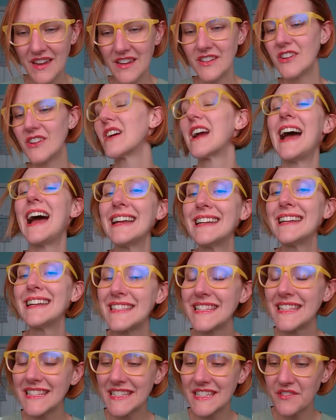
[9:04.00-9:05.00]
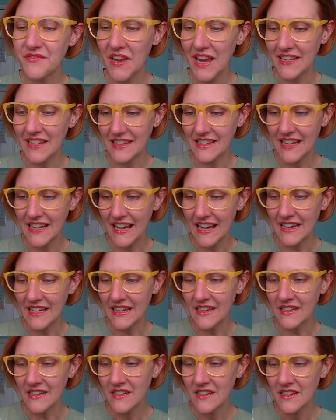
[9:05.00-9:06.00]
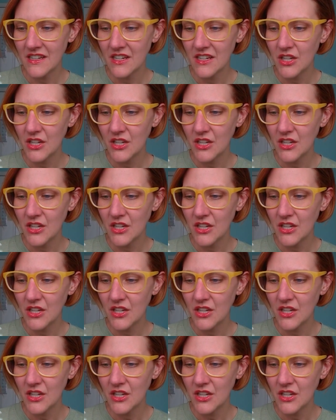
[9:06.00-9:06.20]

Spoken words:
Your guidance is divinely guided.